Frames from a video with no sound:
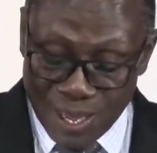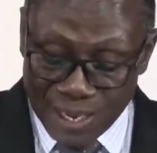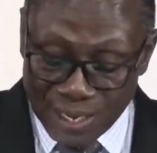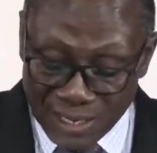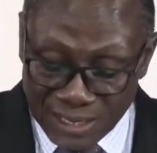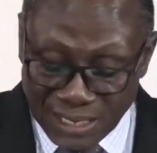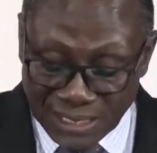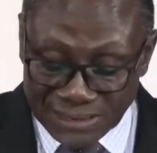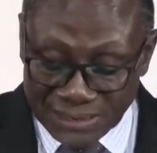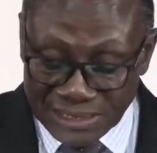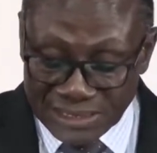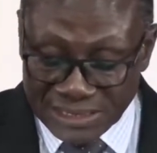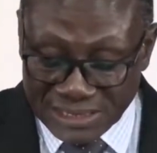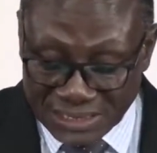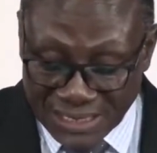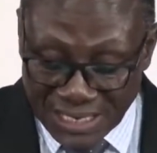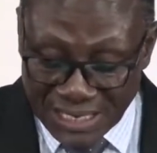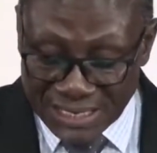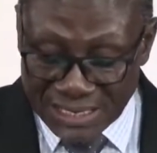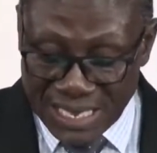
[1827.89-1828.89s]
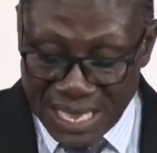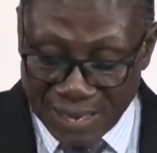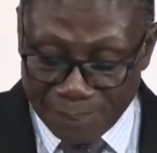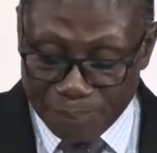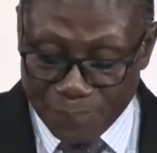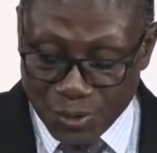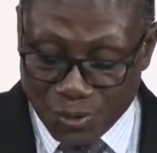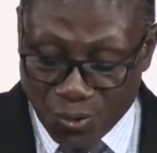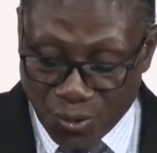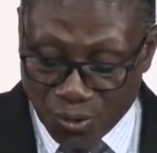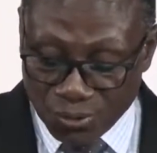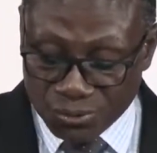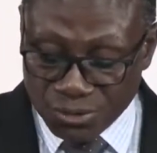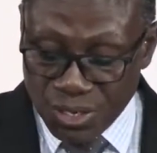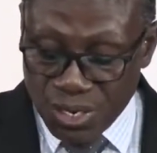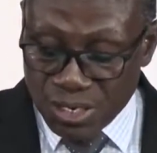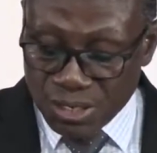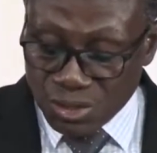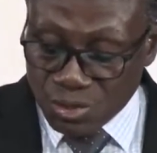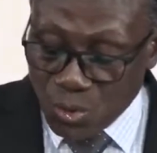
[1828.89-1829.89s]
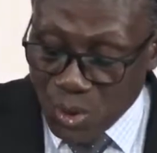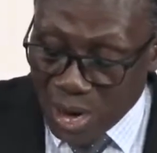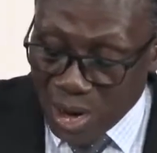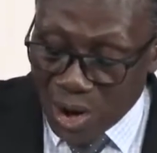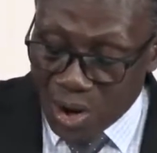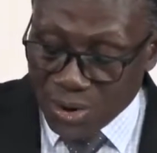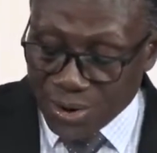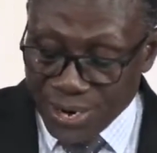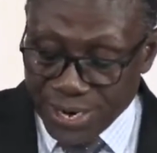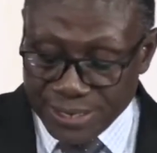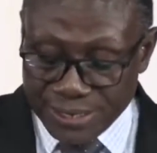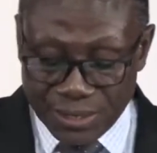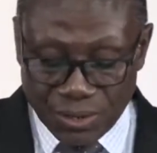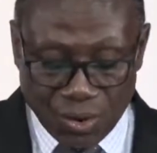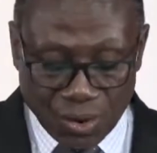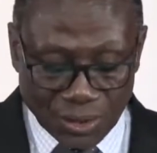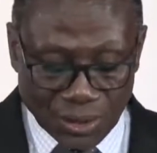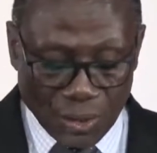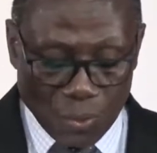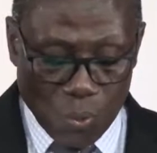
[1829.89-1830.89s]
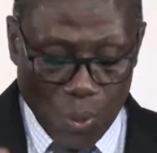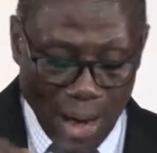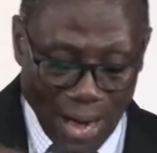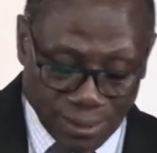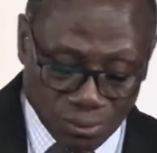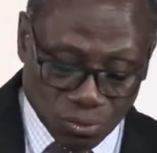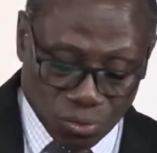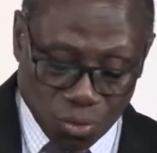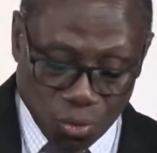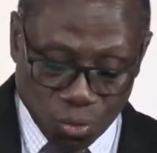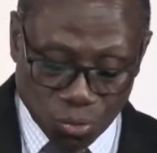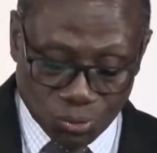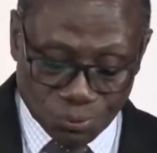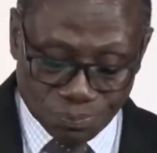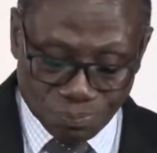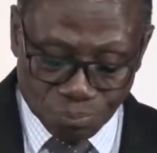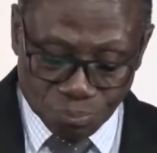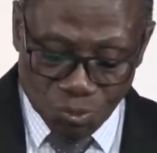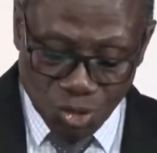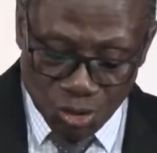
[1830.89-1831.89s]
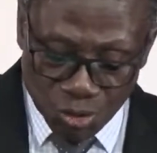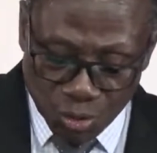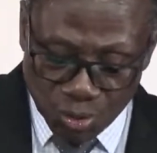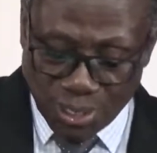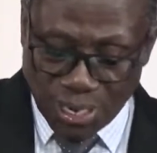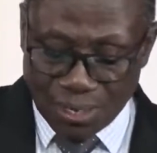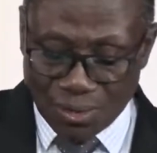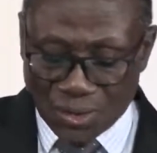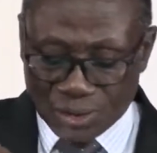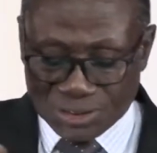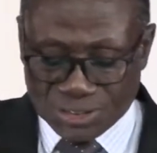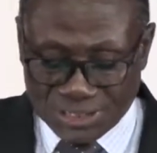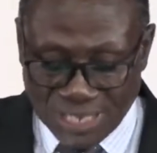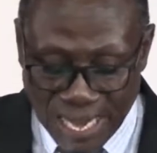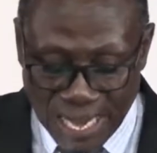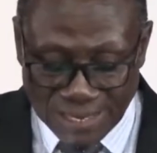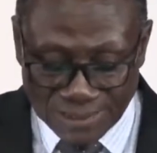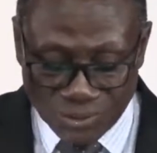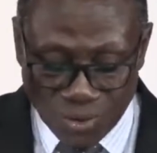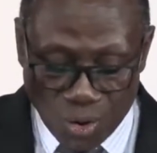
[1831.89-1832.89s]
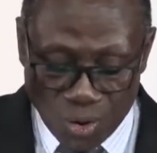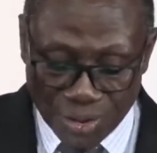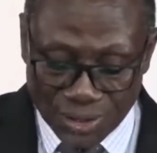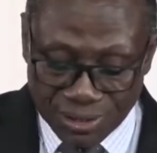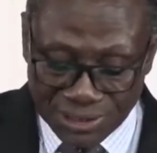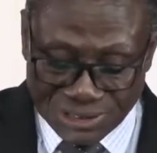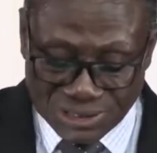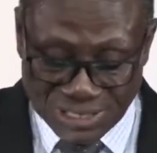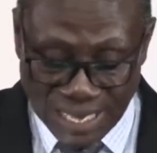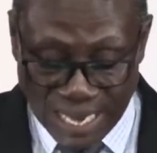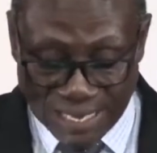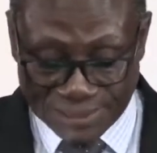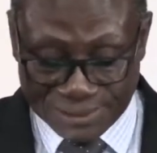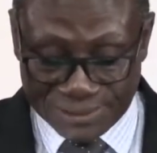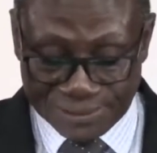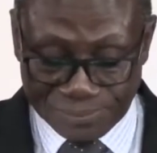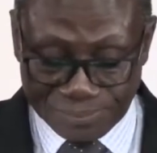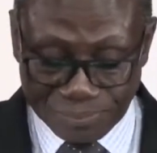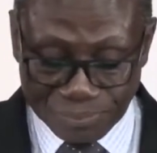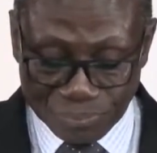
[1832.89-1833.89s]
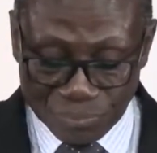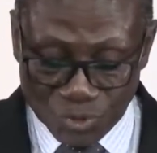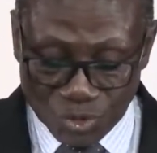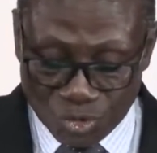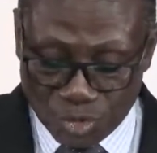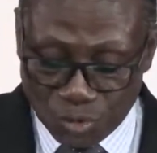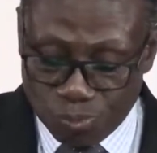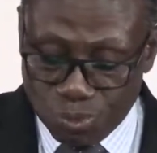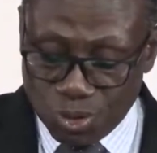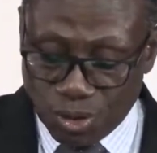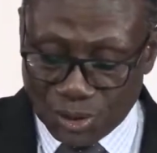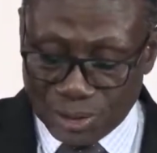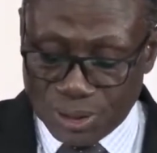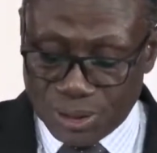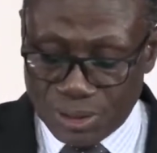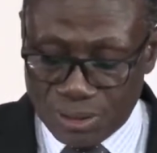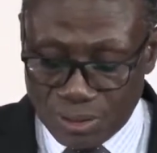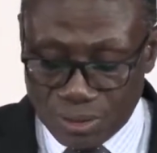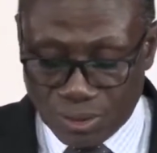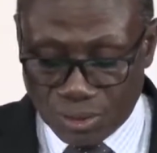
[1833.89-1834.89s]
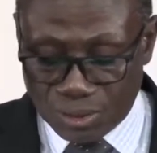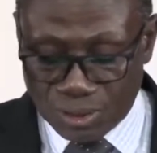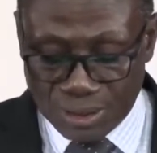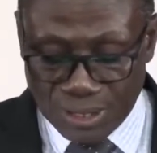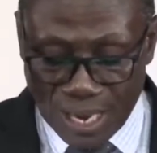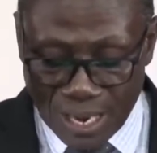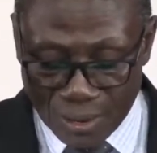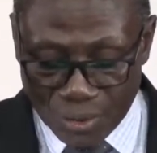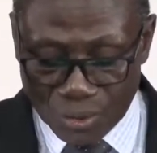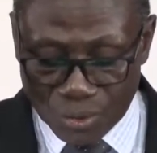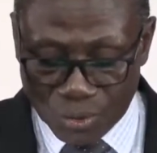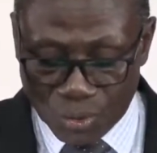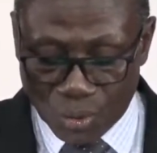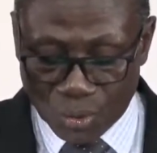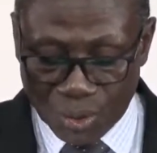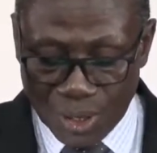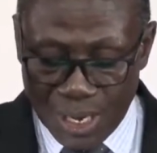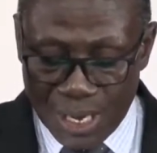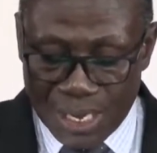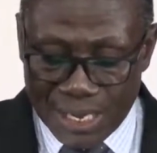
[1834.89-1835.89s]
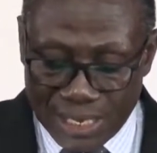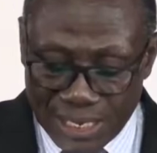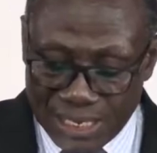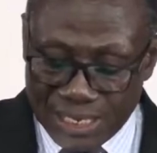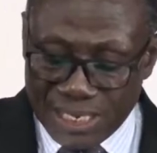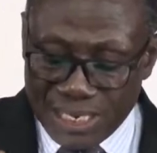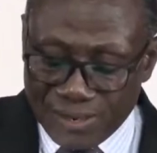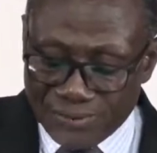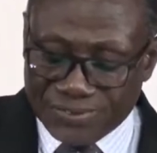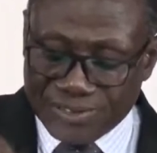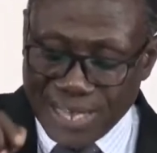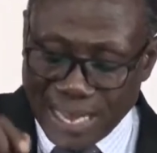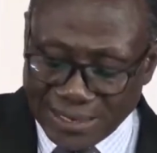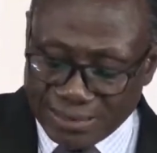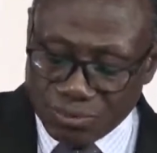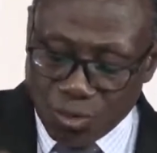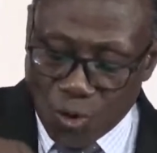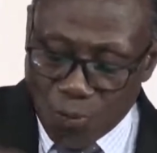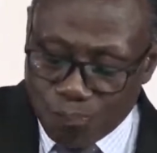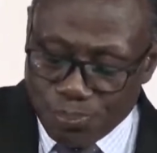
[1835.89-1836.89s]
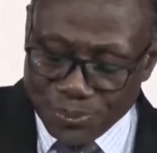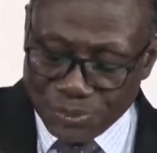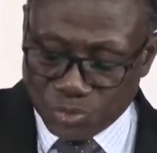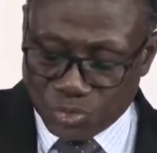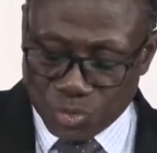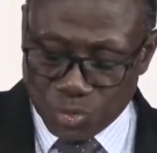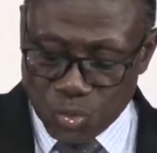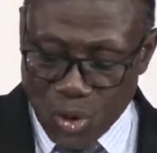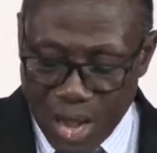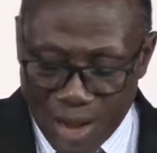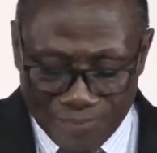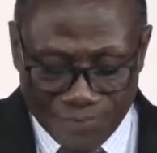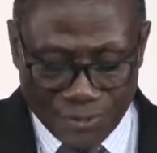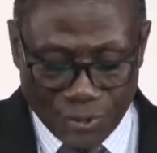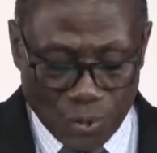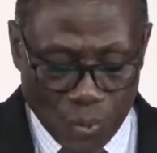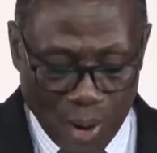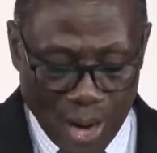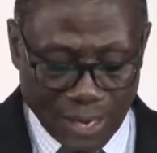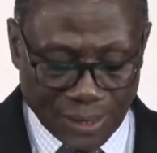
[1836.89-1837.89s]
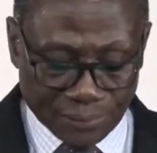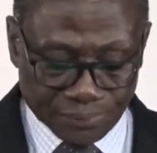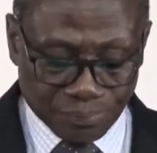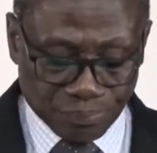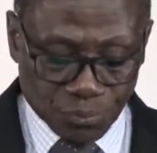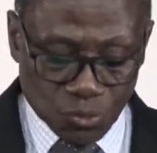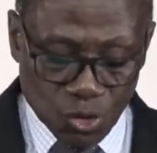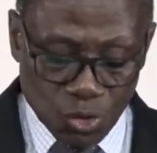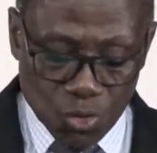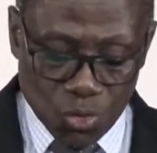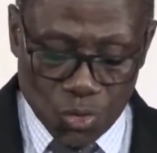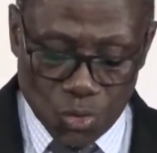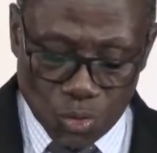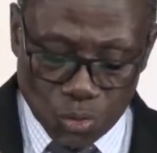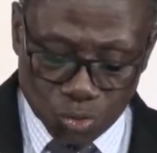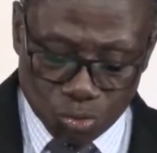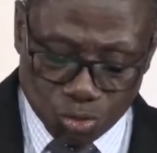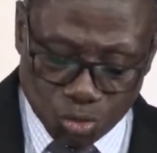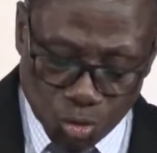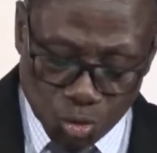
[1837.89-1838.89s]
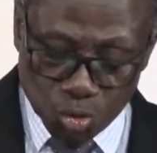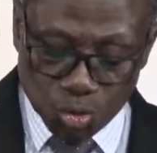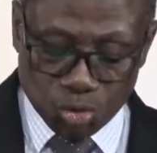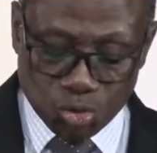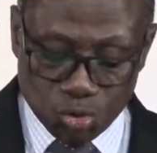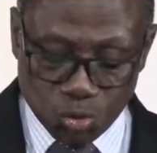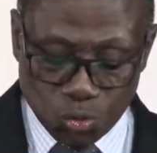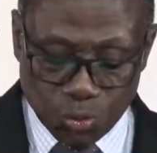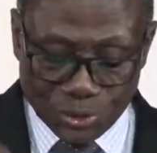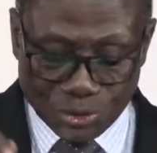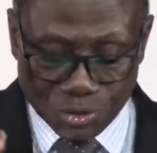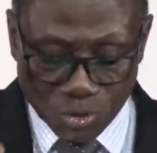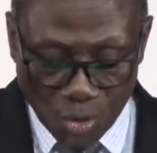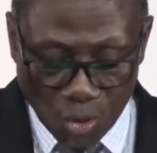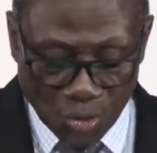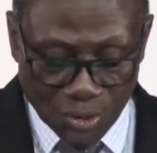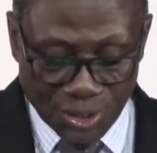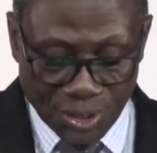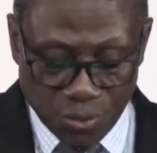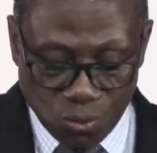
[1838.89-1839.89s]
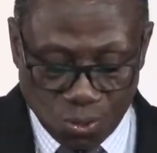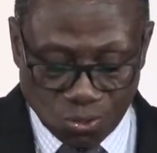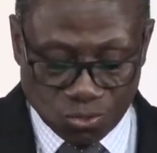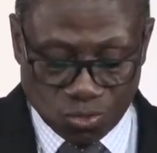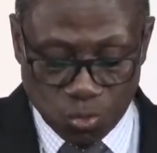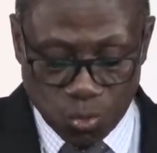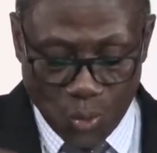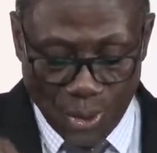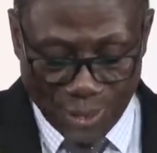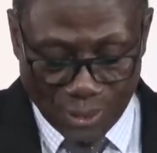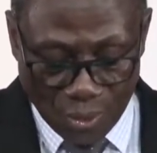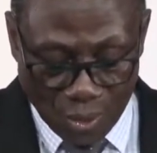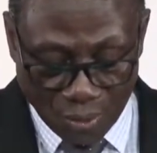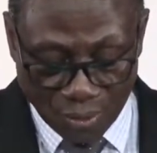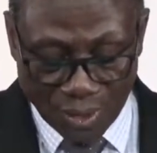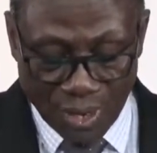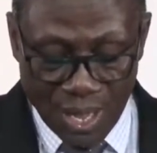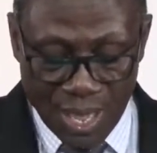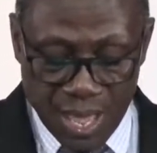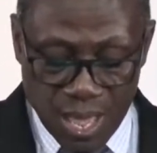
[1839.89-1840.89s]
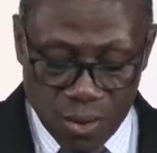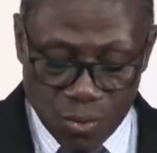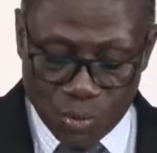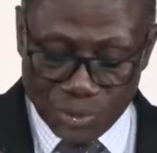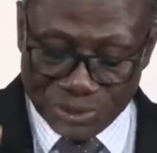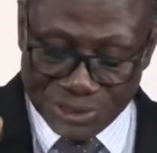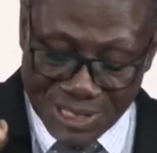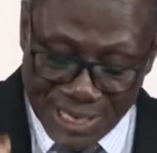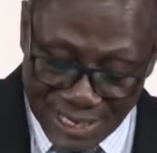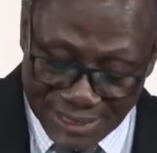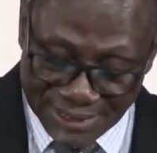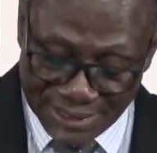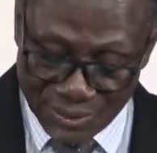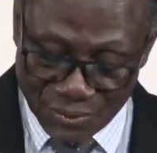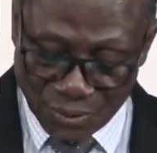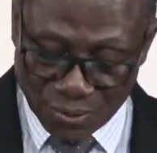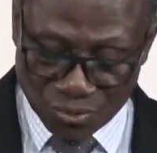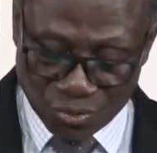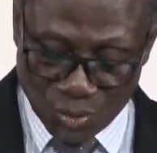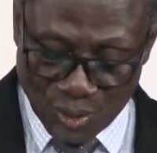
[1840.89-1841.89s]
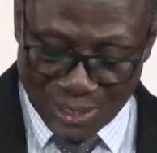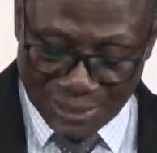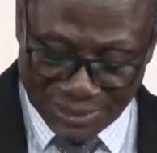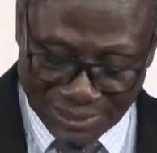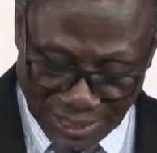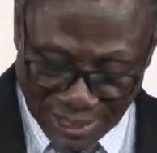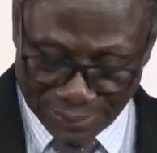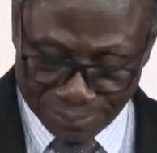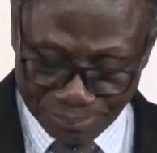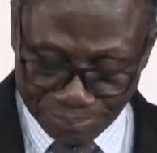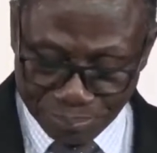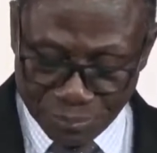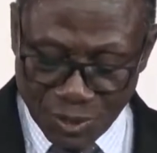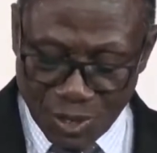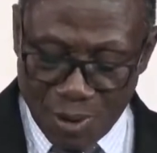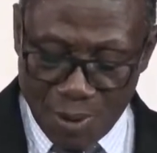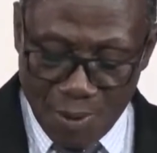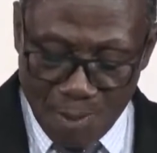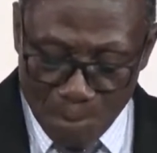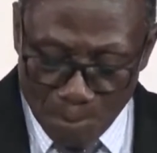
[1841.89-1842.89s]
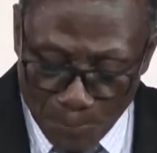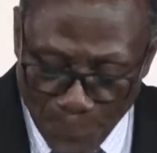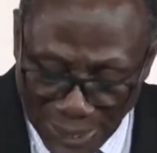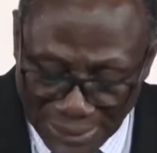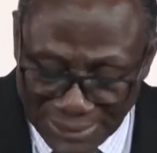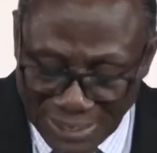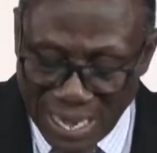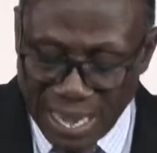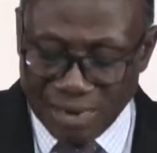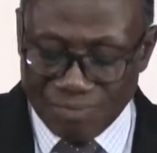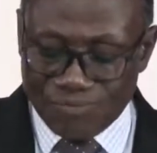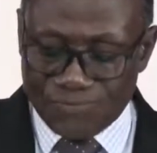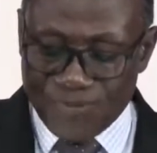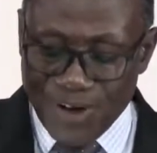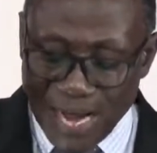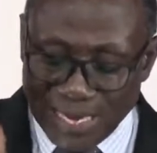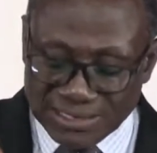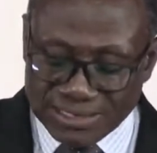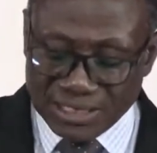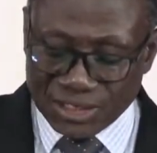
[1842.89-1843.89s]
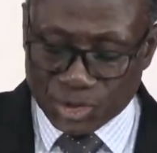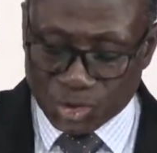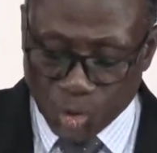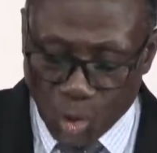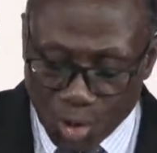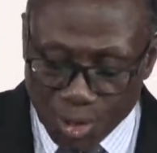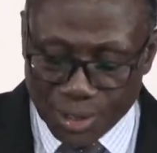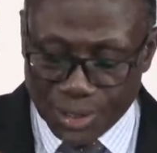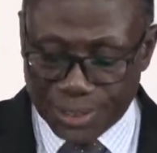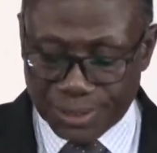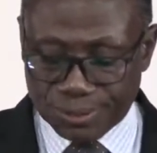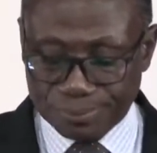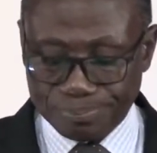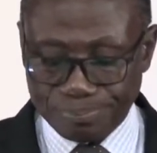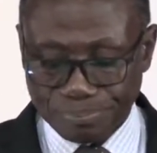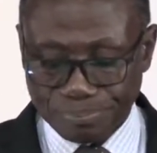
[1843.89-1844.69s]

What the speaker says: He doesn't say that because you are already on the wide road, you cannot start or restart to be on the narrow road. He leaves that open to everyone who choose which road he wants to work on and which gate he wants to enter, but advises strongly